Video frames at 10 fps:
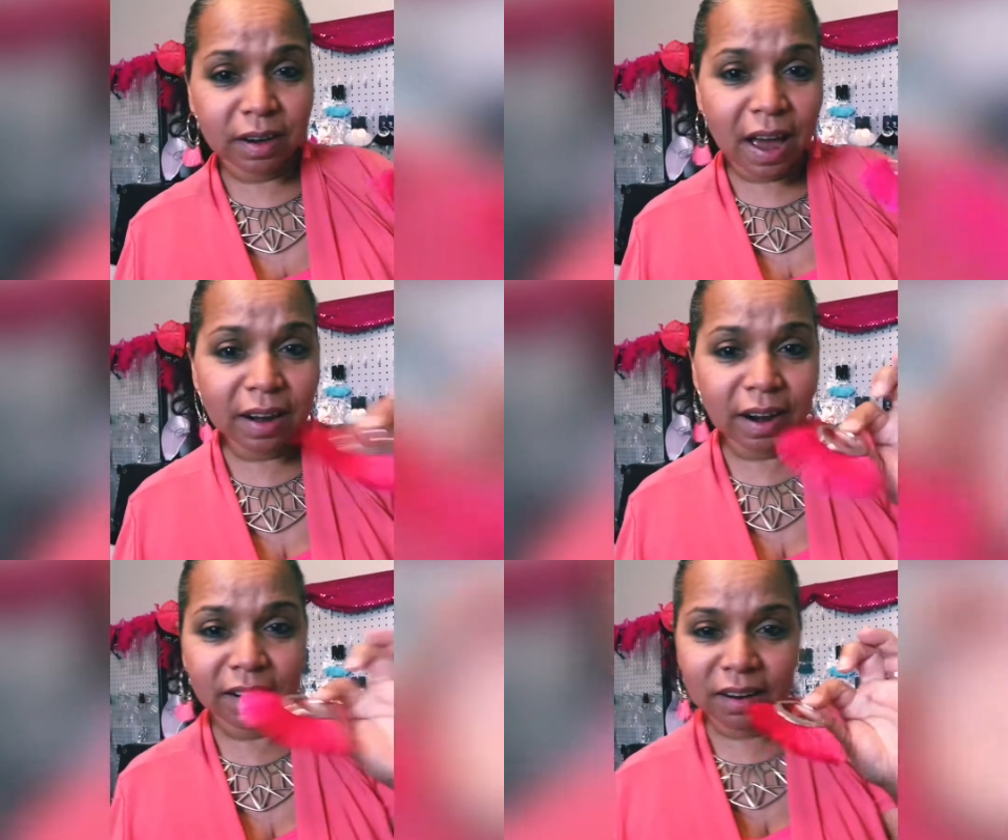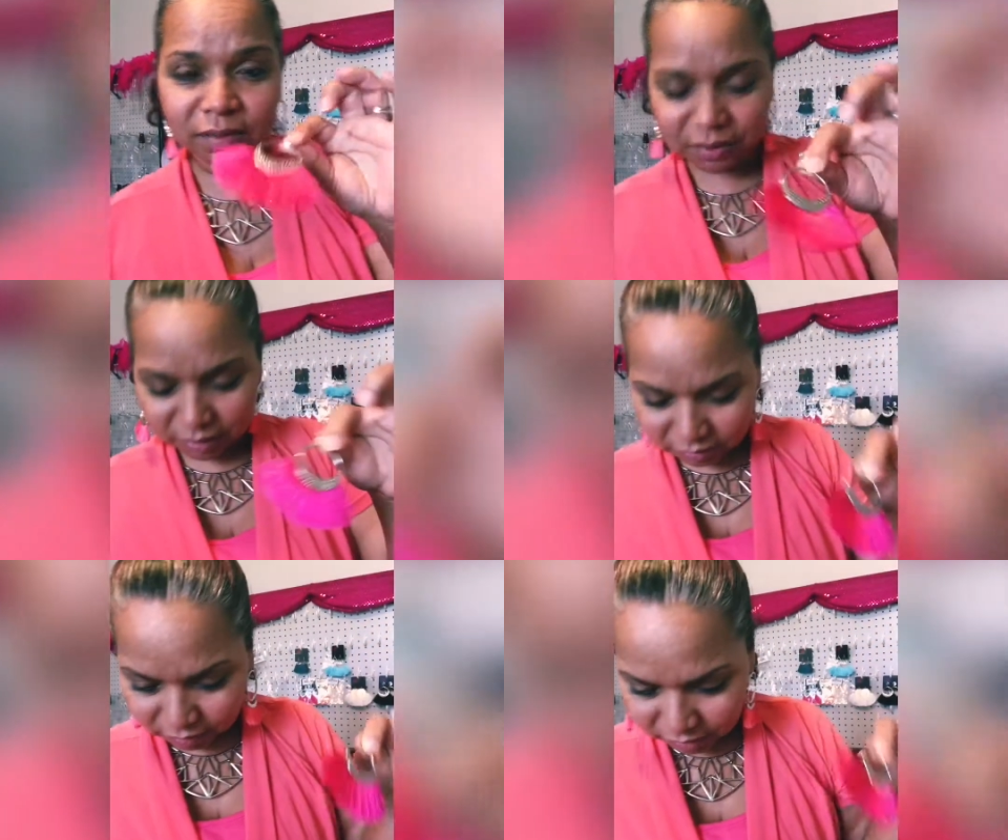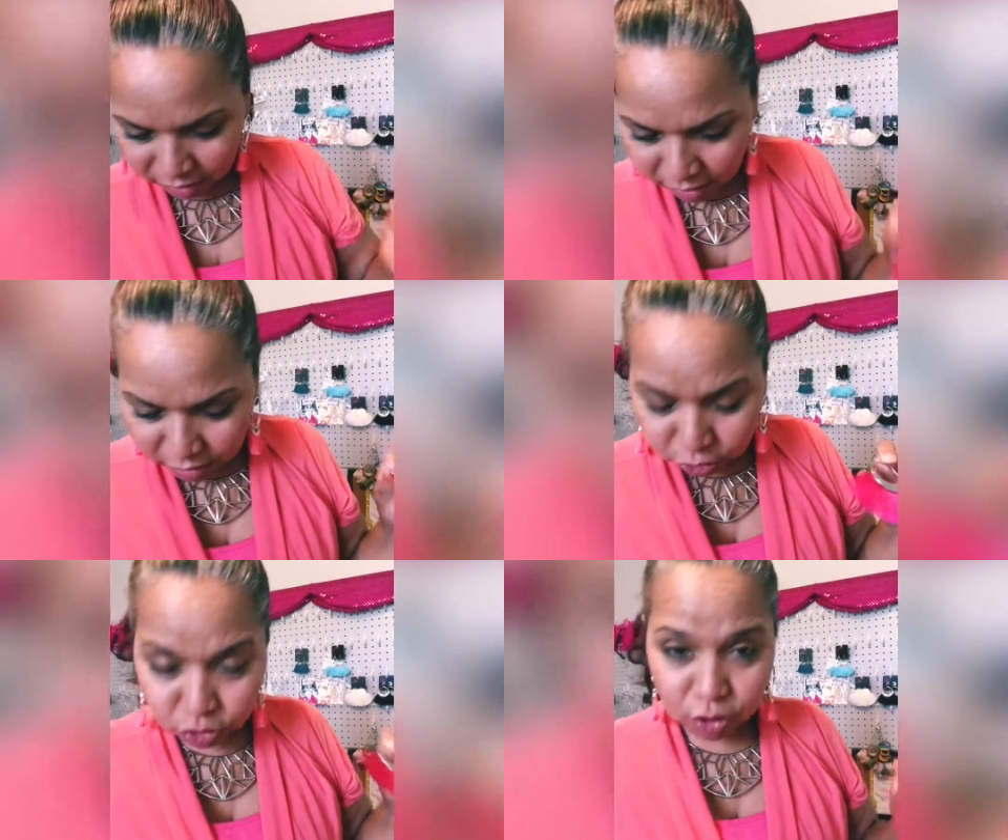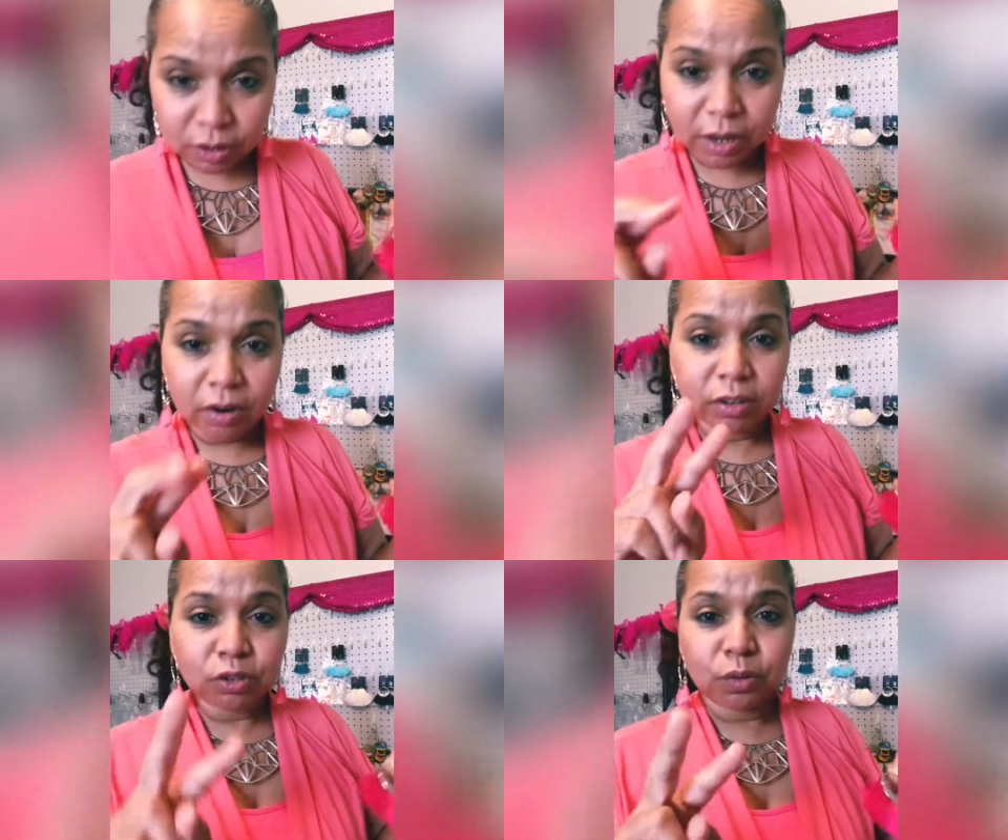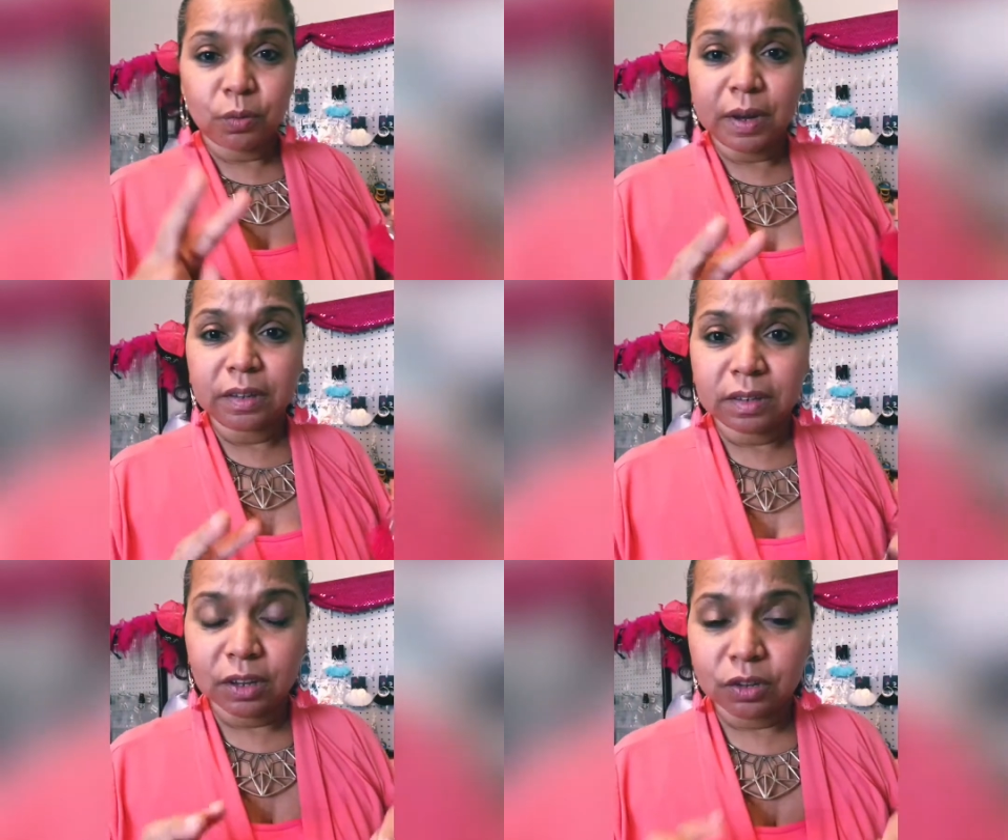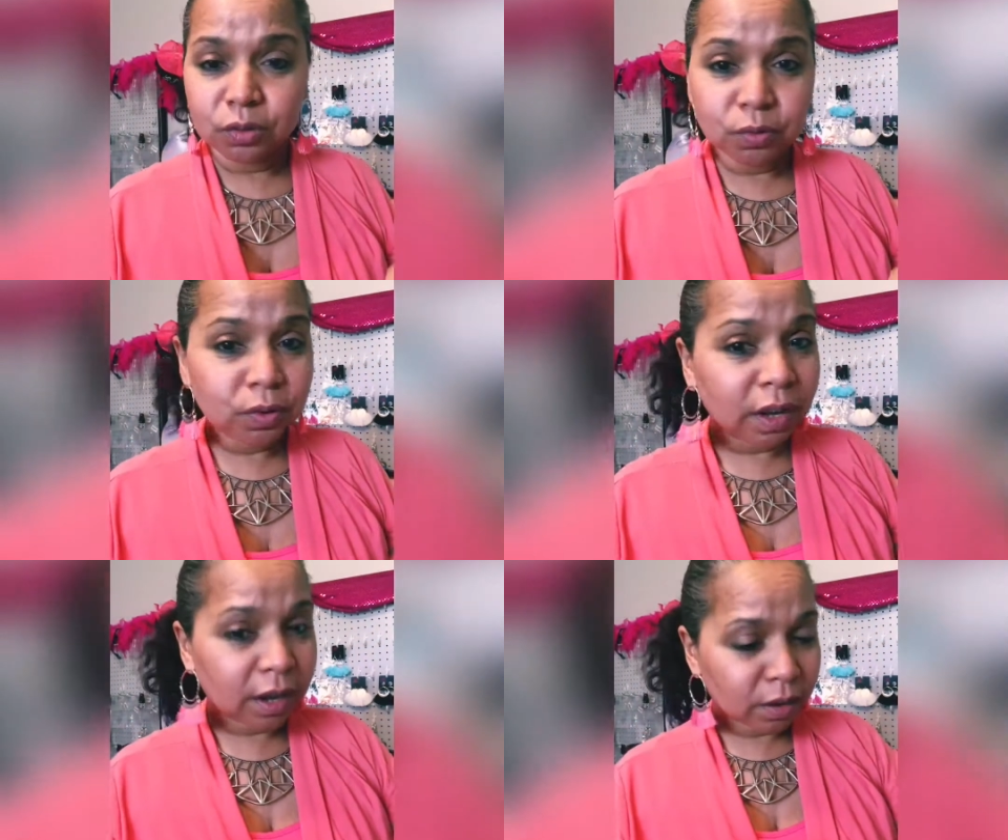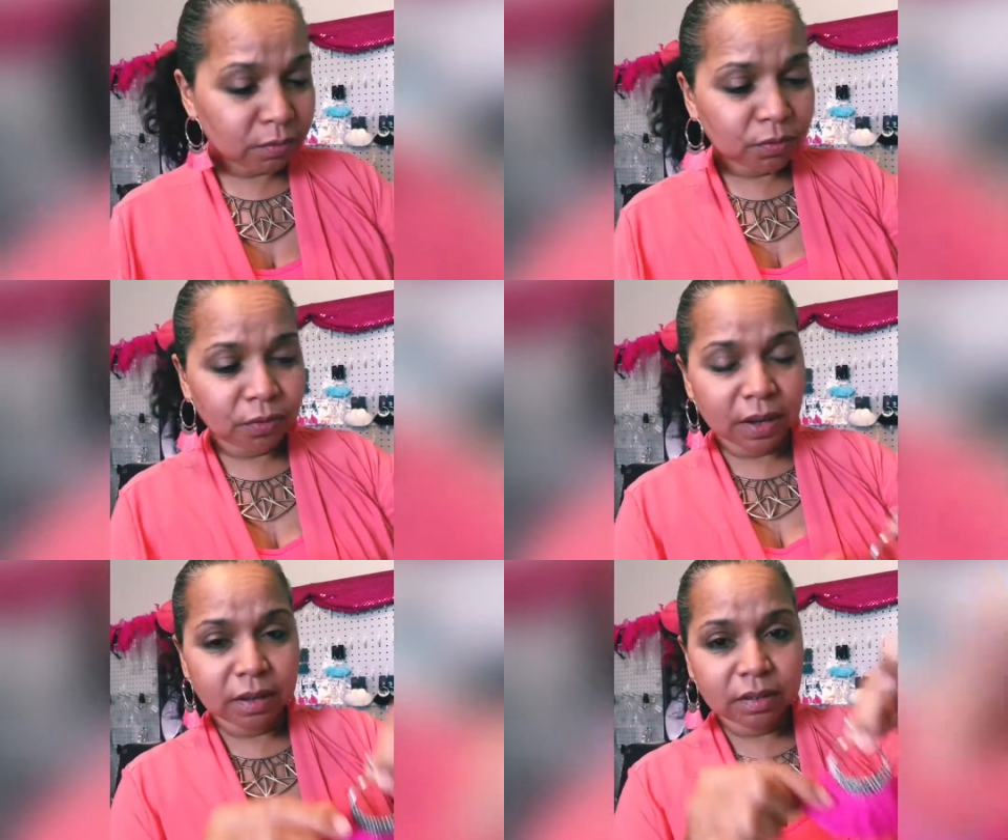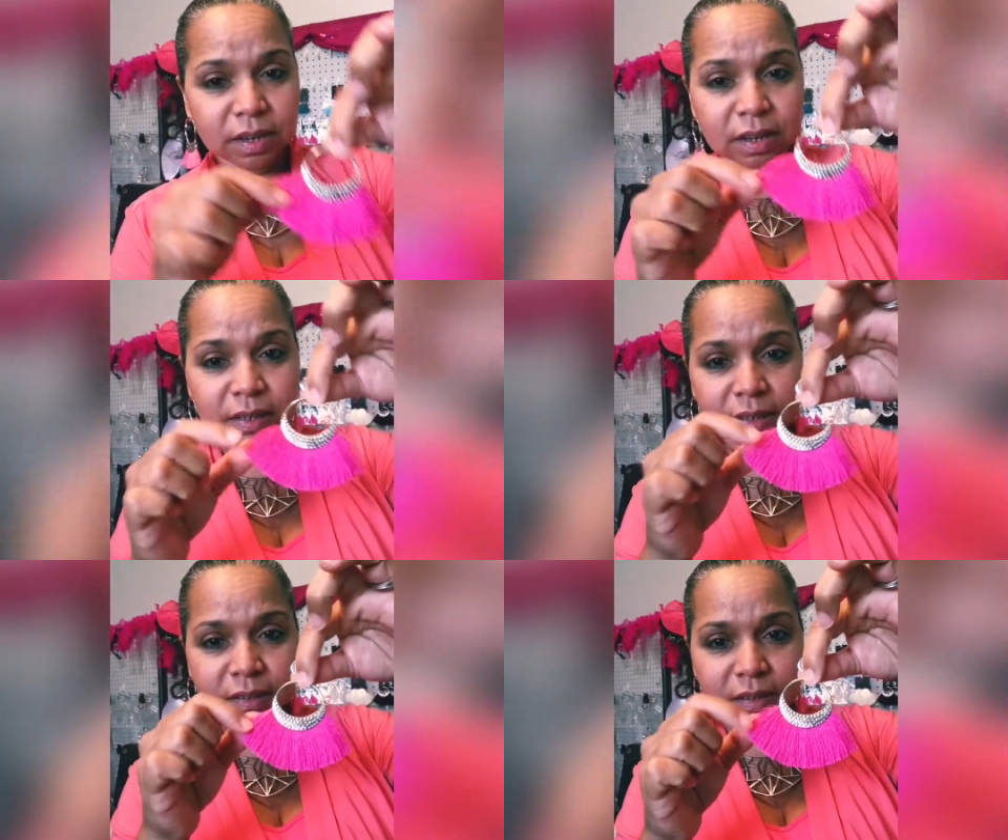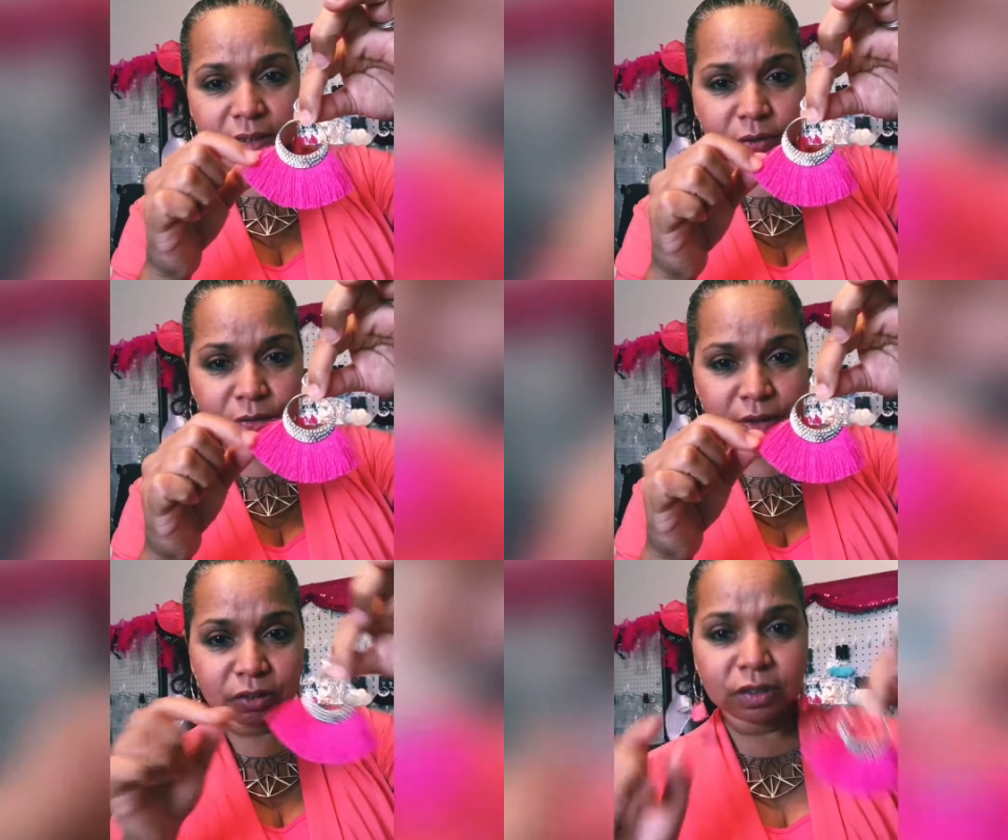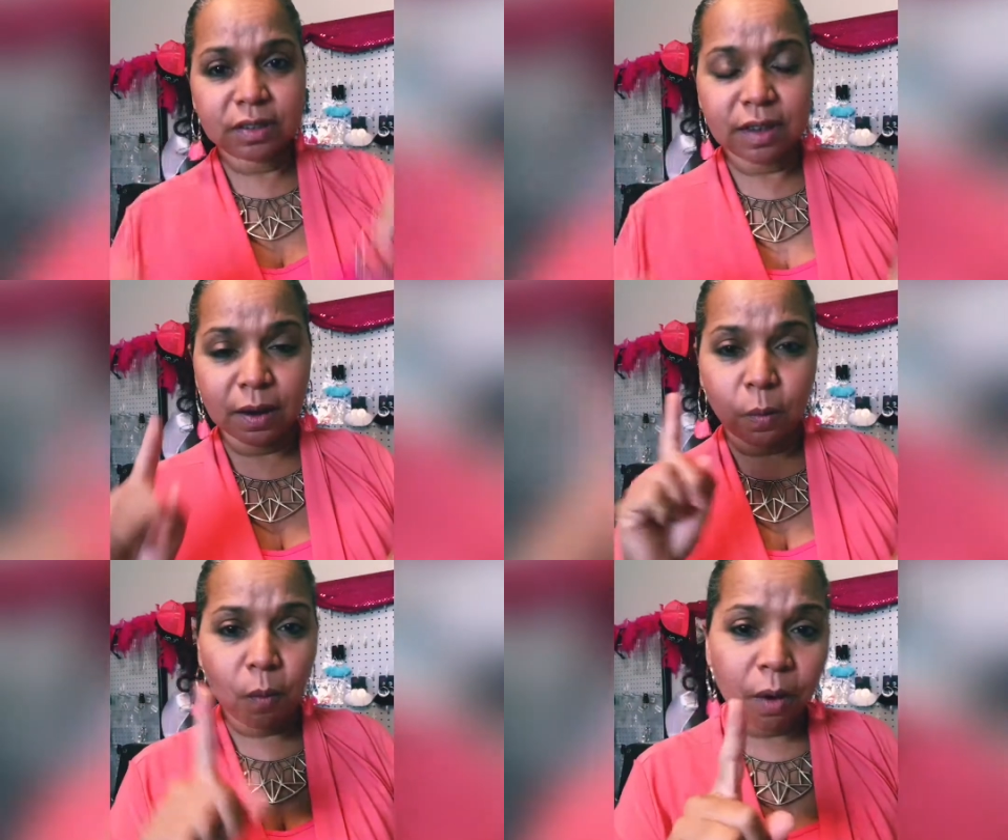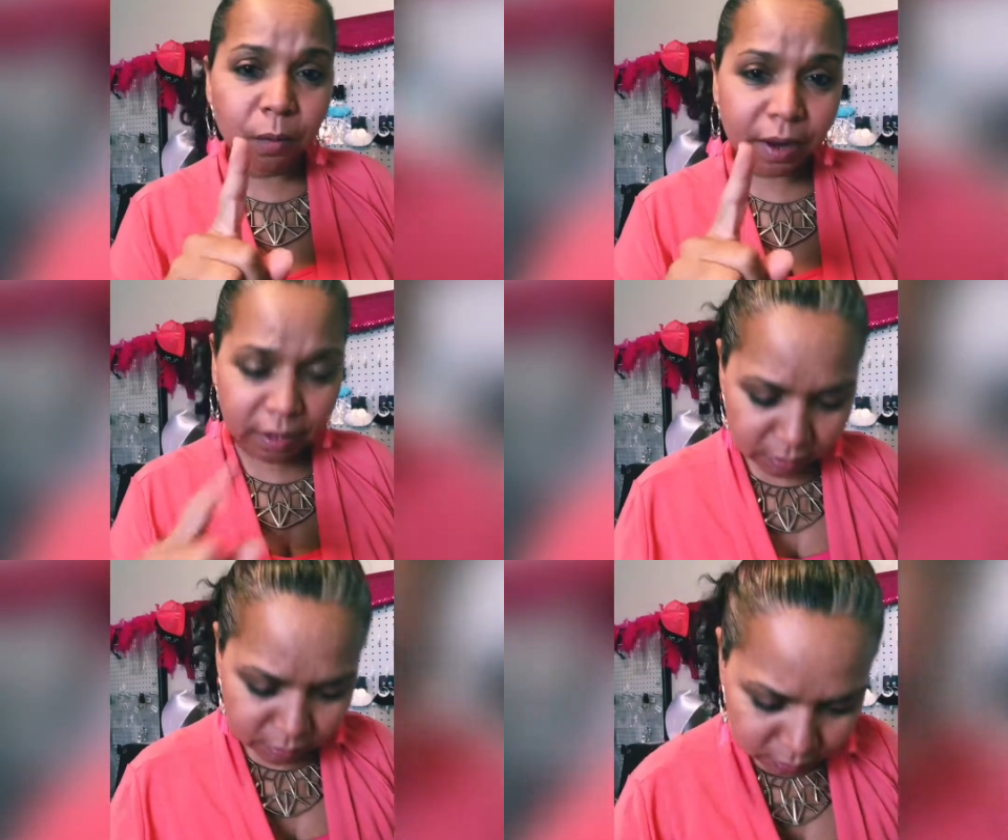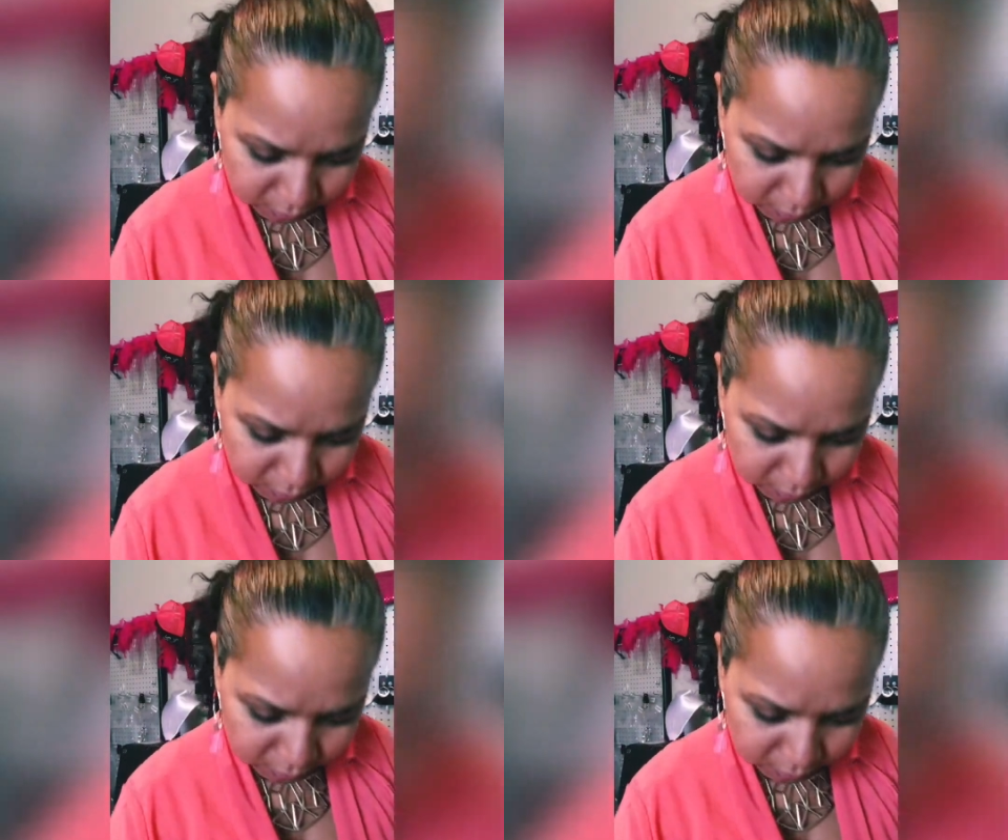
lot. I love this. So there are two ways that you can fix these little fringes, and one way is